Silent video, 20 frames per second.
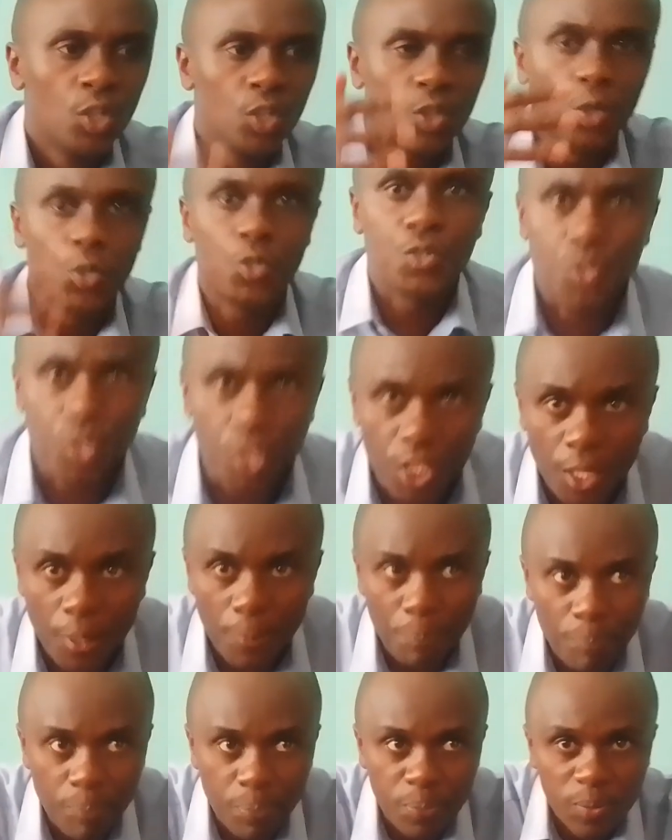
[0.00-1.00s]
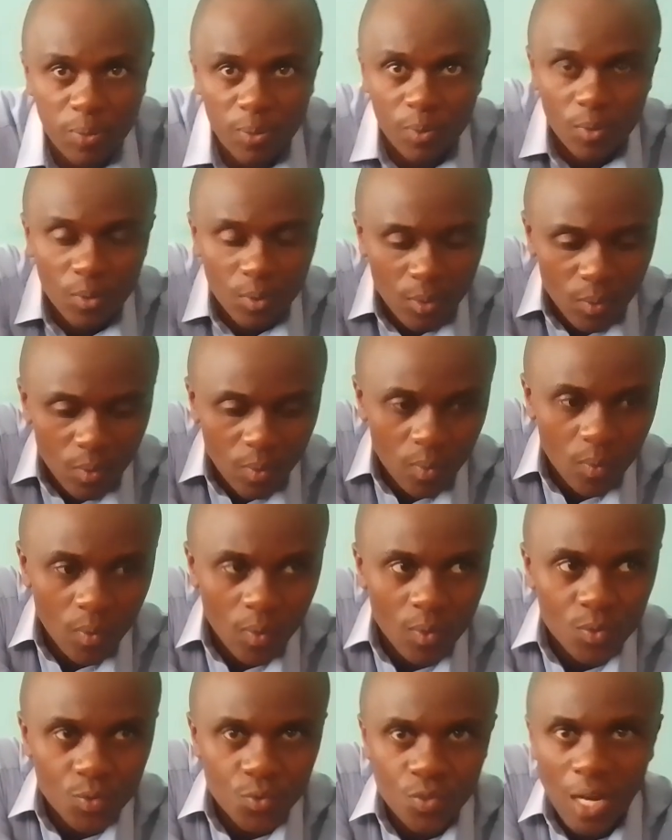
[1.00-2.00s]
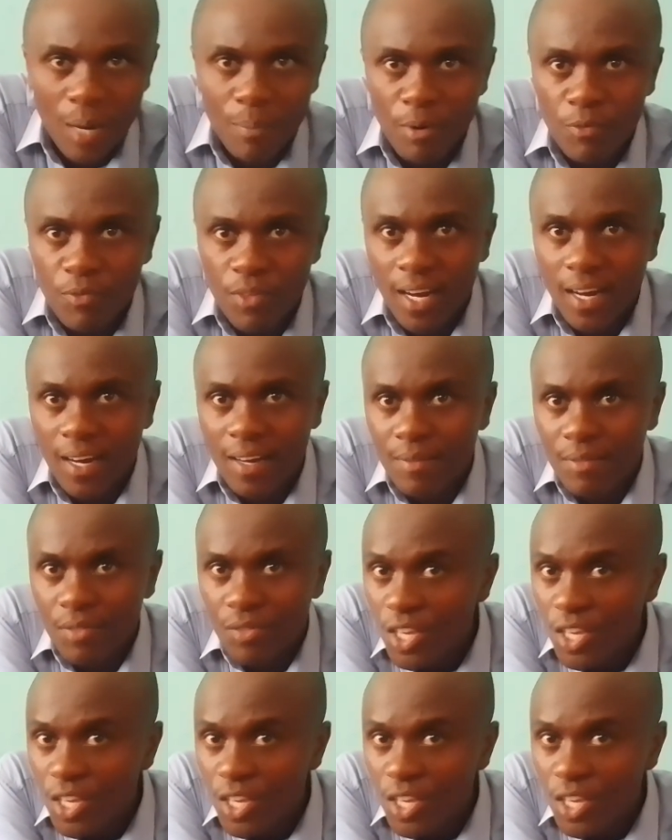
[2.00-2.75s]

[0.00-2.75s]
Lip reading: to strip some of the